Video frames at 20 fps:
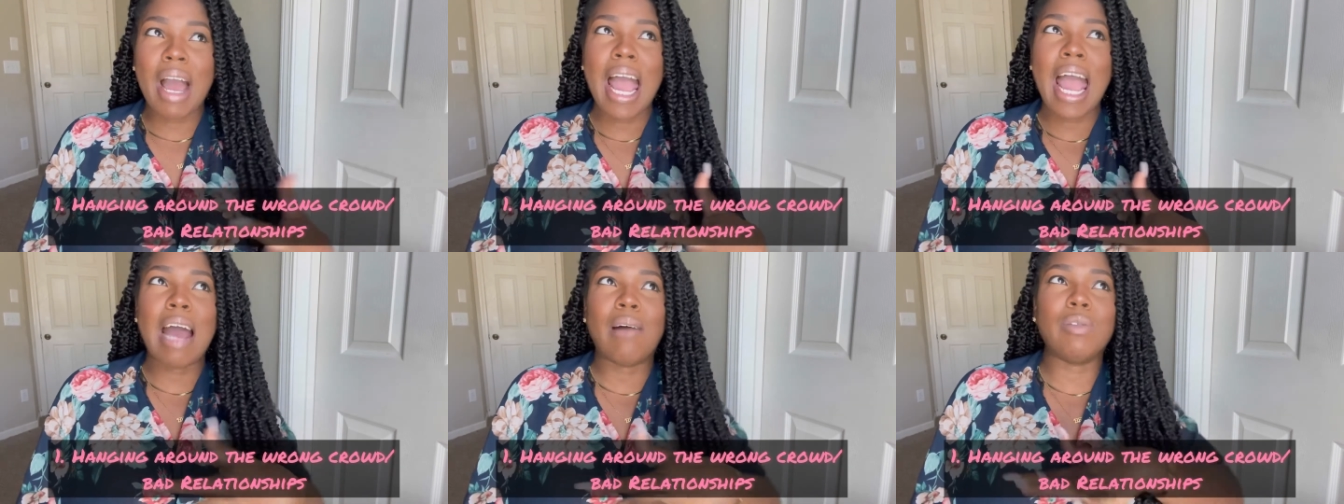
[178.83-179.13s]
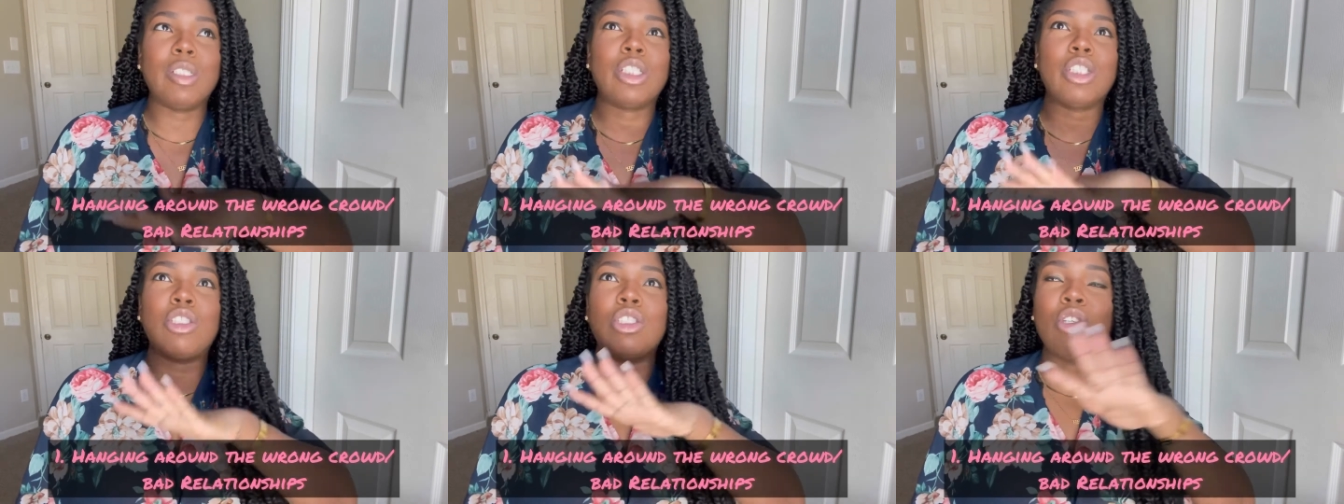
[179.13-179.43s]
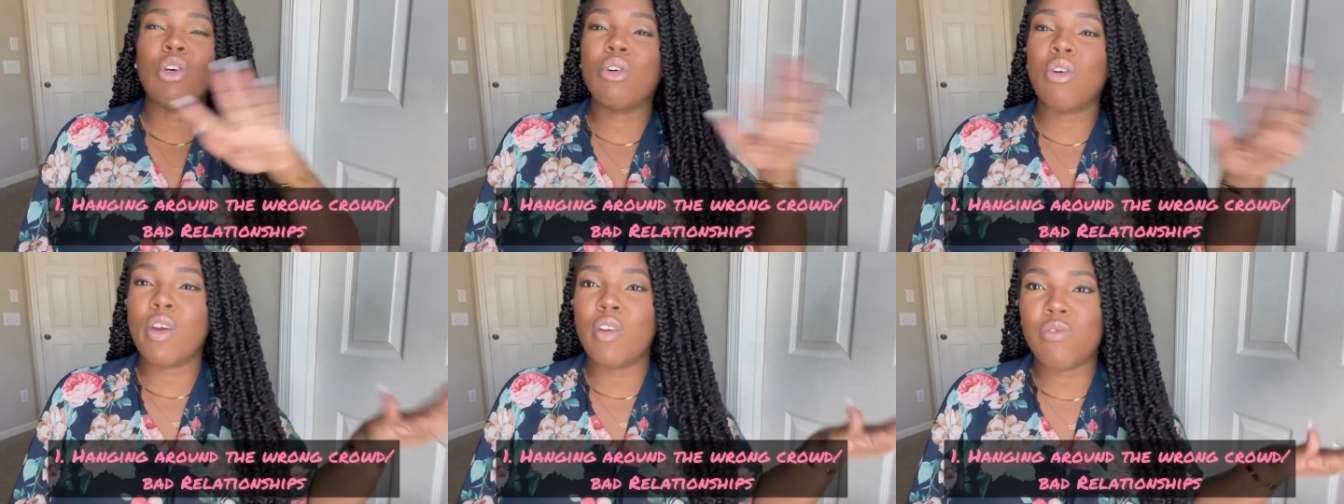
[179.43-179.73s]
I have
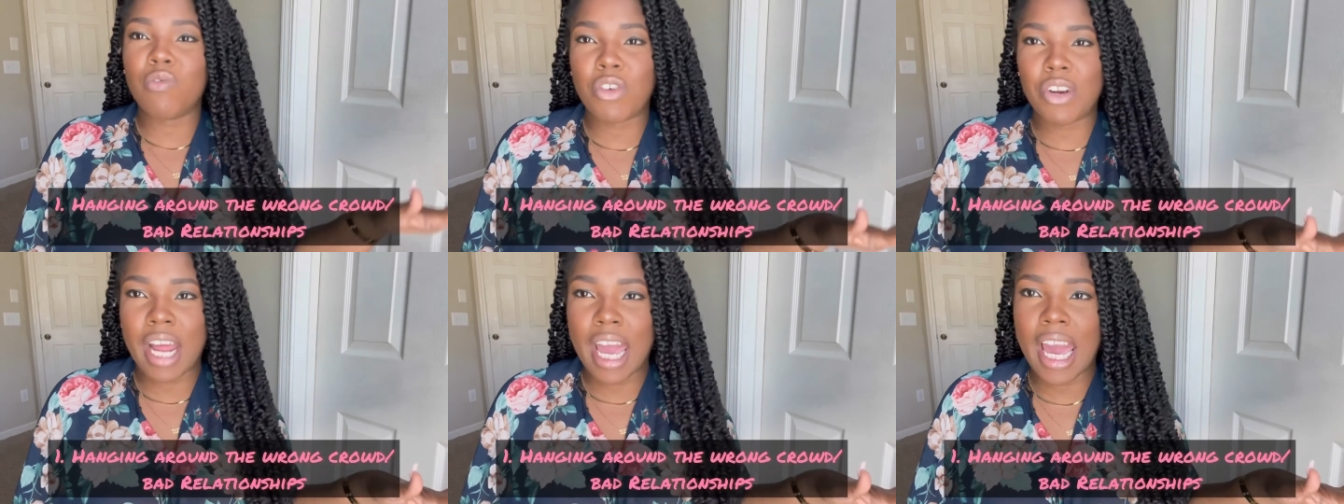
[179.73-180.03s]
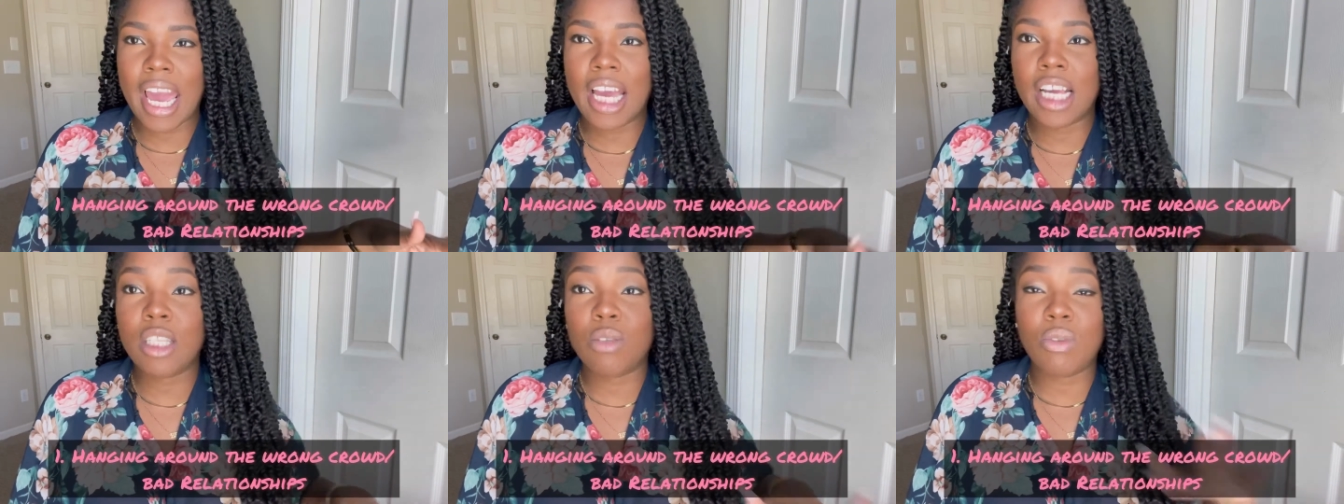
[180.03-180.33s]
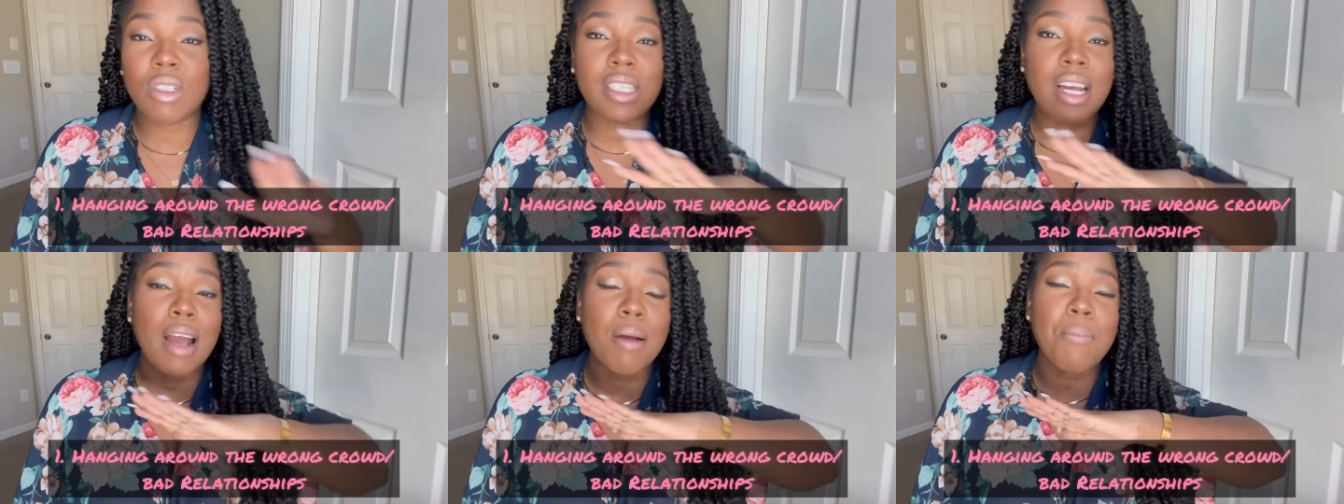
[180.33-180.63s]
stories for days,
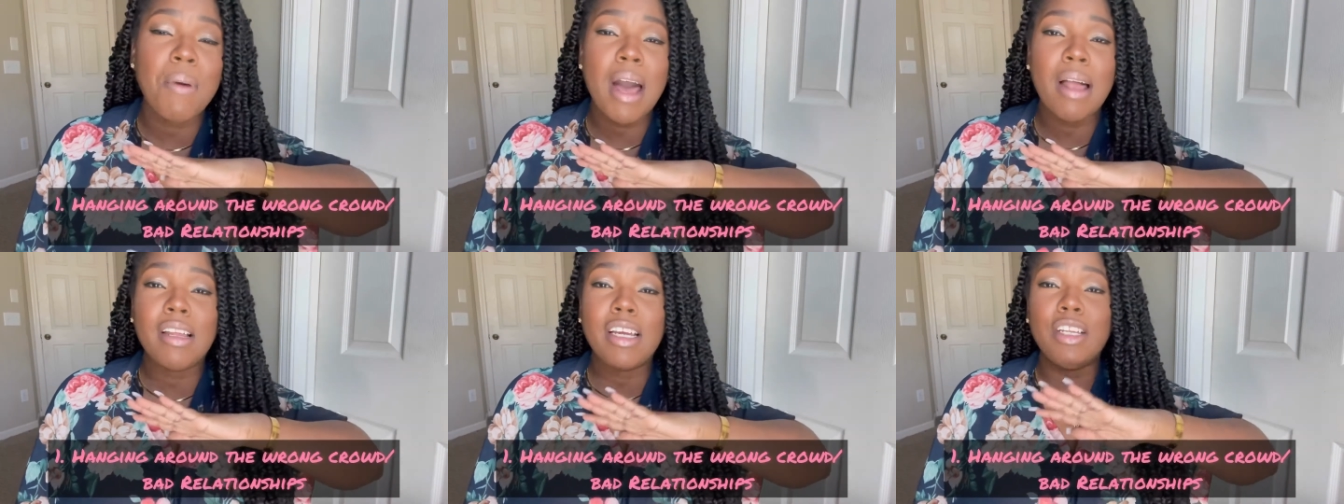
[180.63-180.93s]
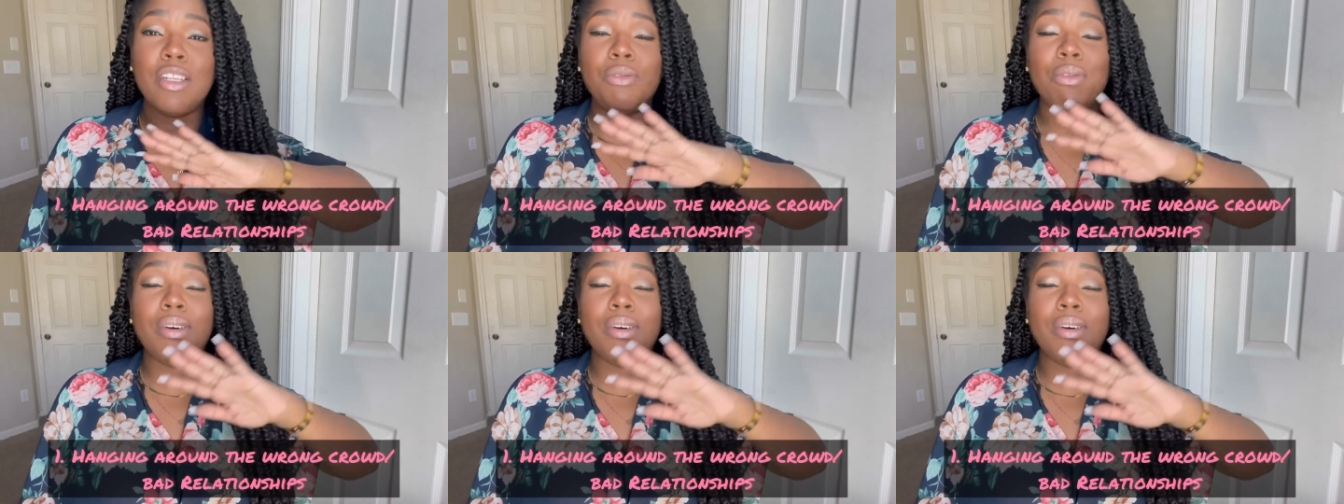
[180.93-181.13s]
which I probably do